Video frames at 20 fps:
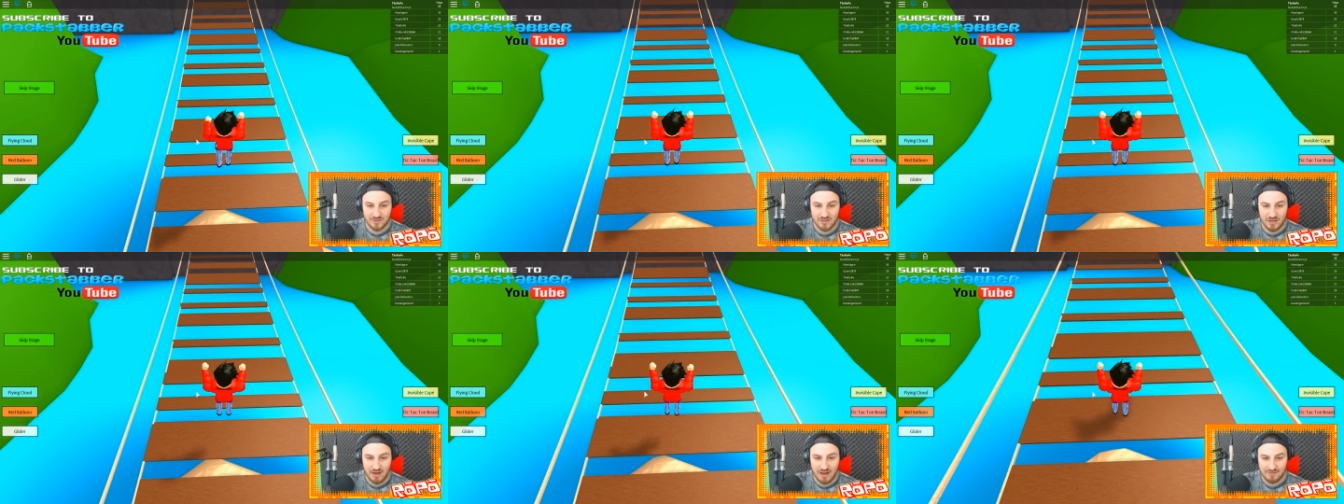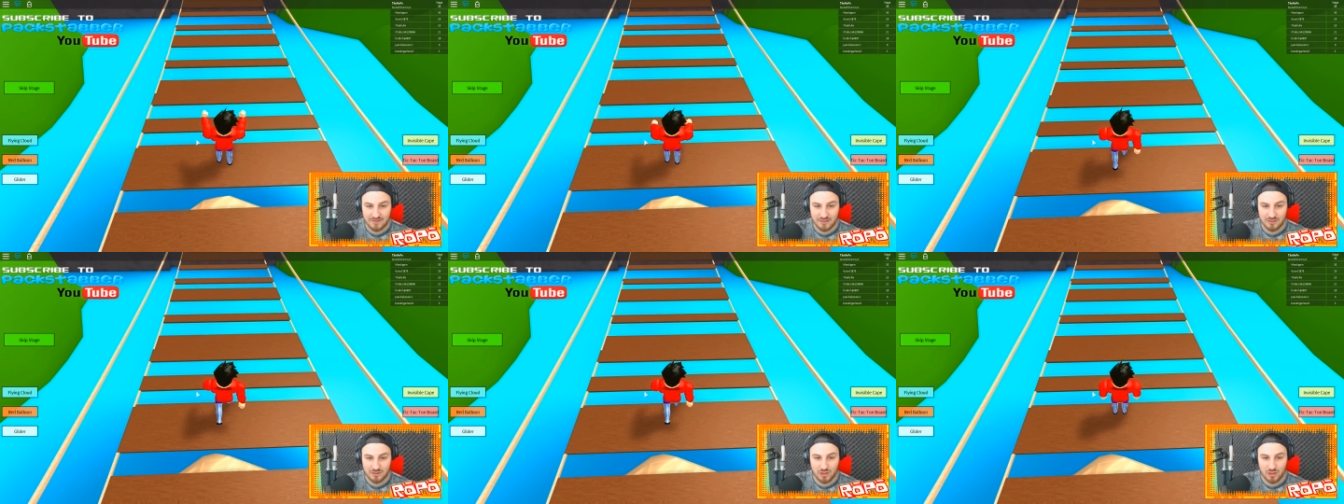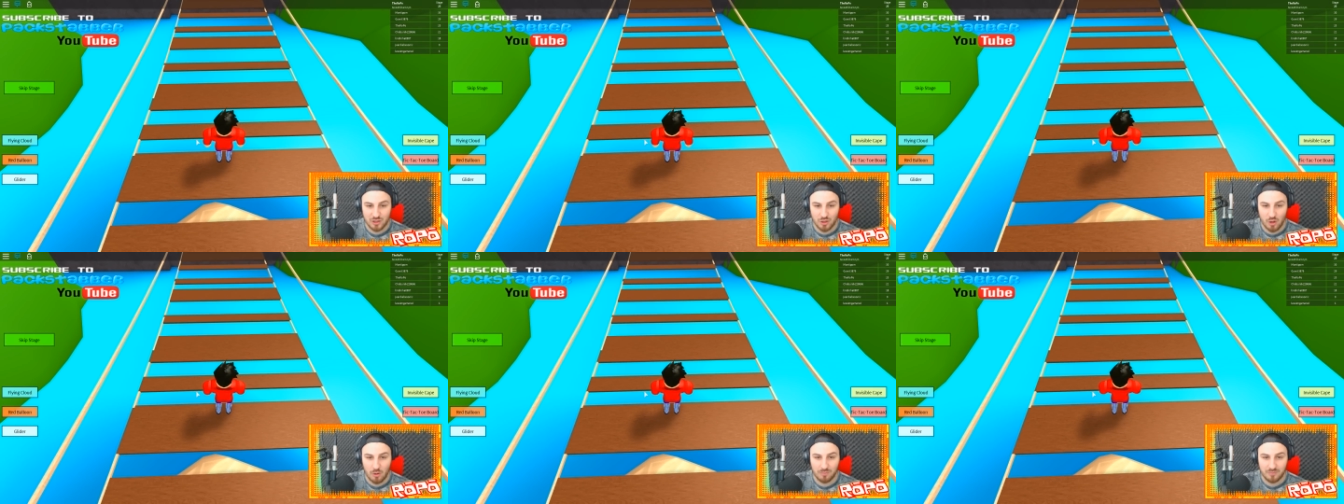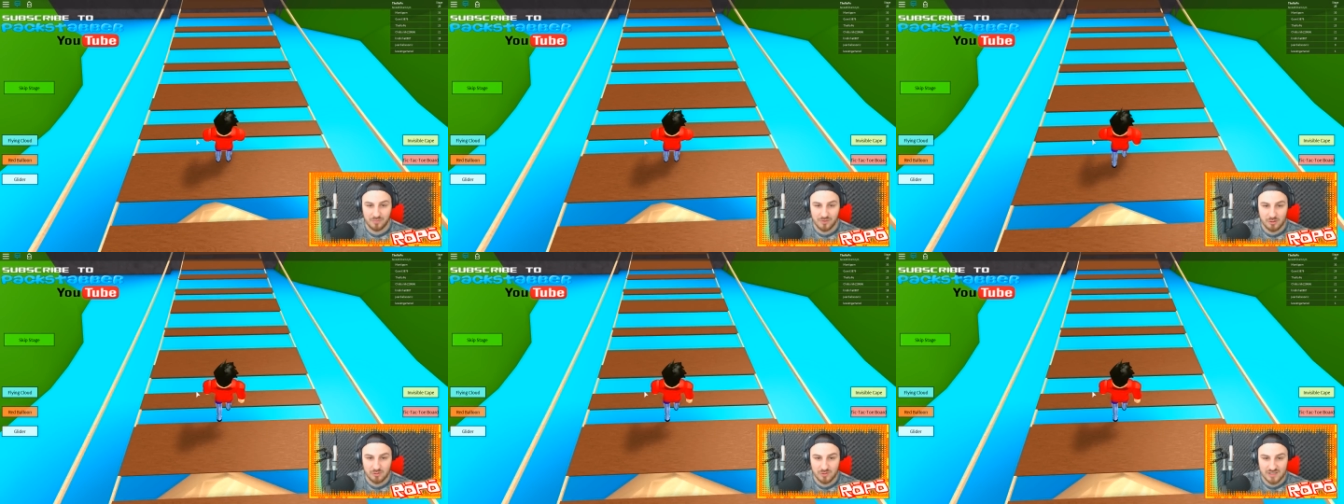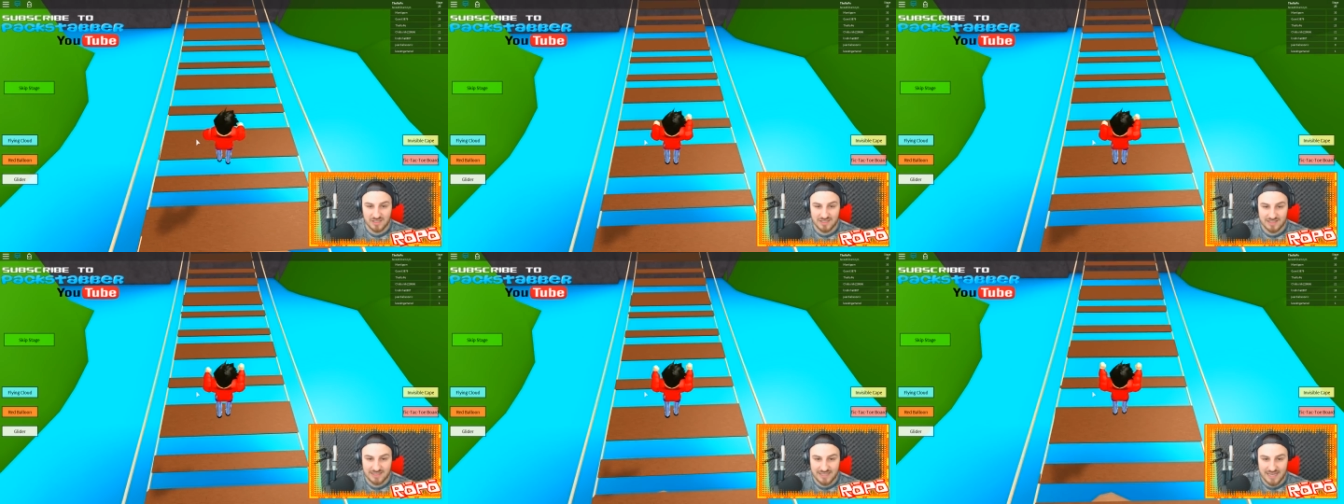so you have to jump, you
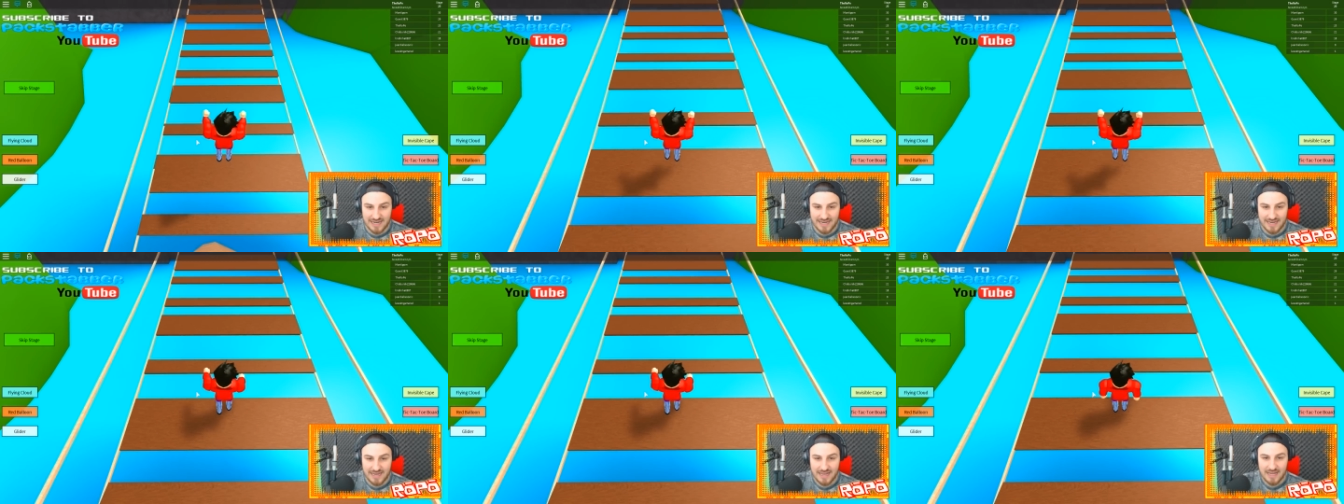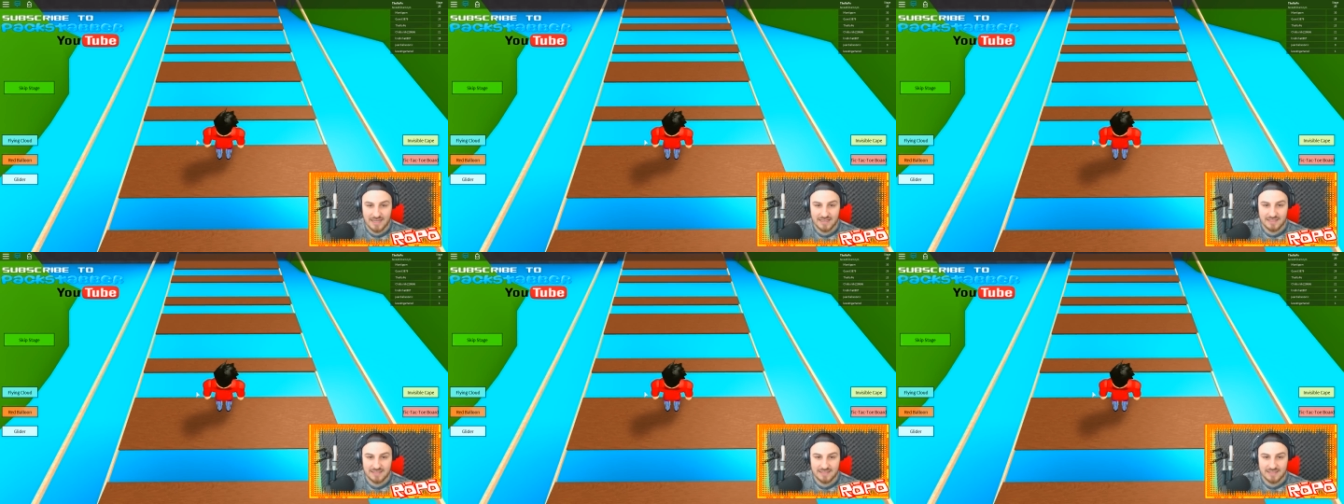silly,